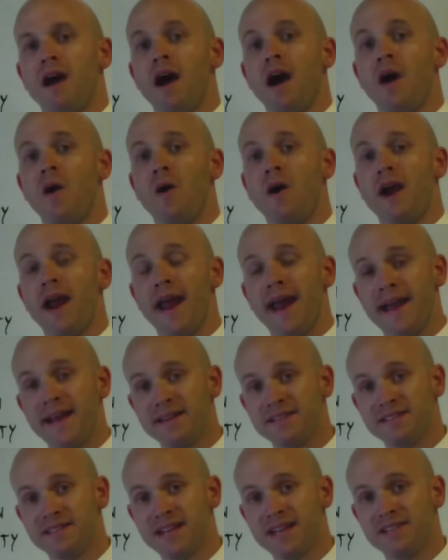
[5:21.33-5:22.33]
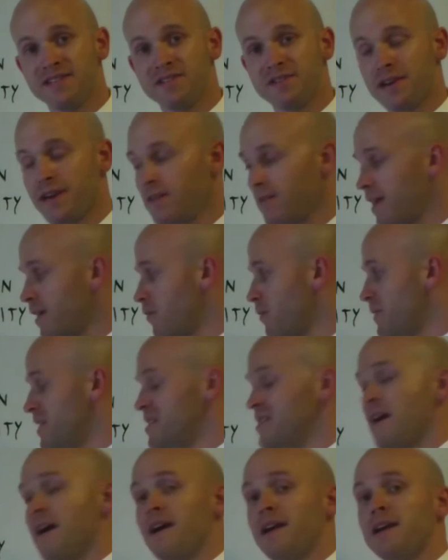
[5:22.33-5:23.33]
our ancestry, like we'll be
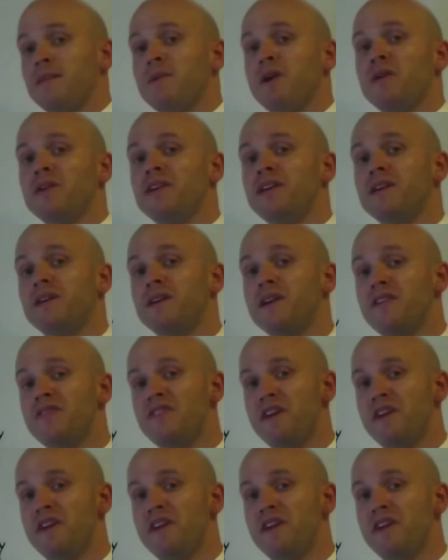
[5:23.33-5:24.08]
talking about here,